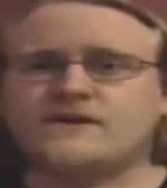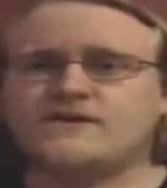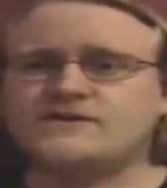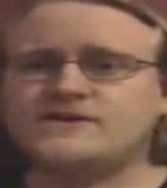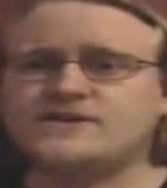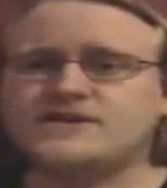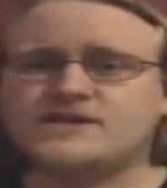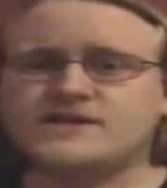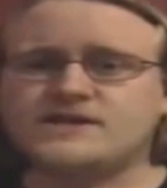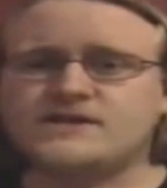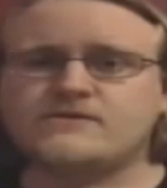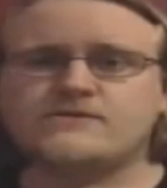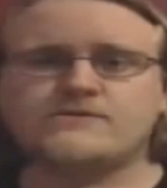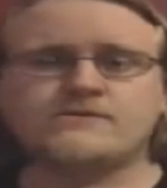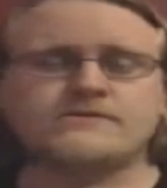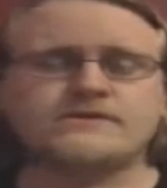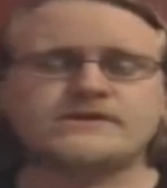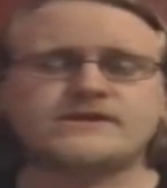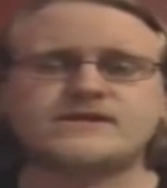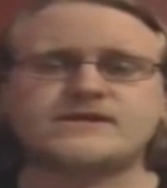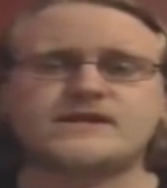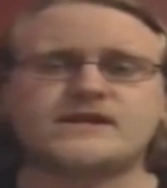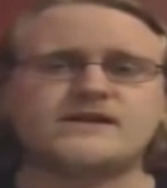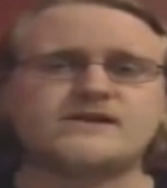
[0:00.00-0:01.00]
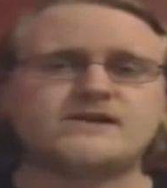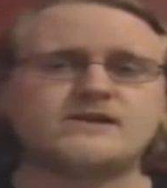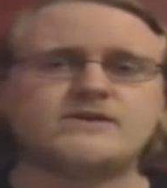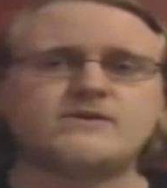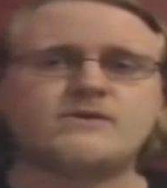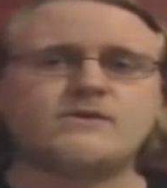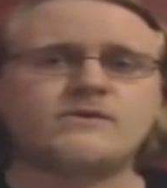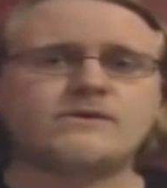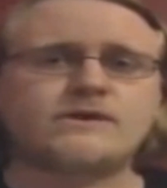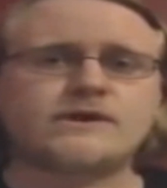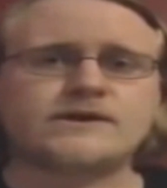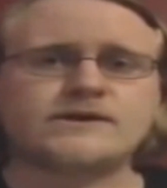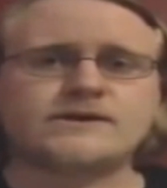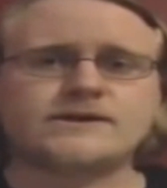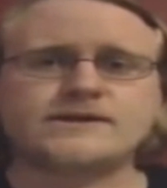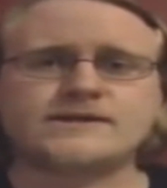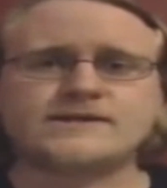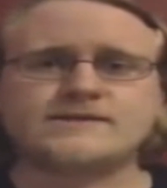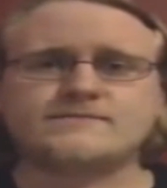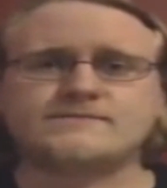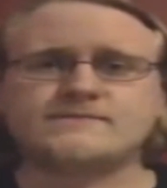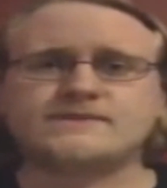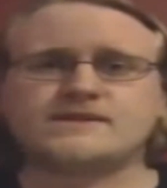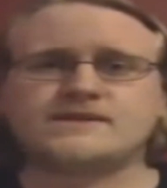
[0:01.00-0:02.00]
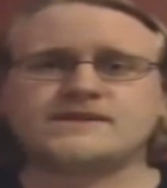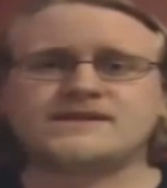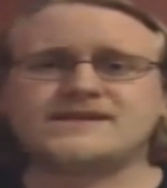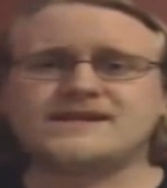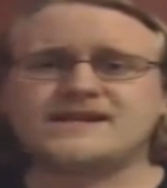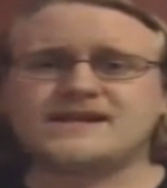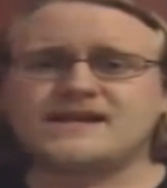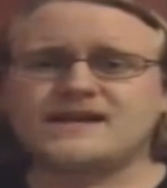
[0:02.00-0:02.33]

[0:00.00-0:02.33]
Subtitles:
than our single-celled organisms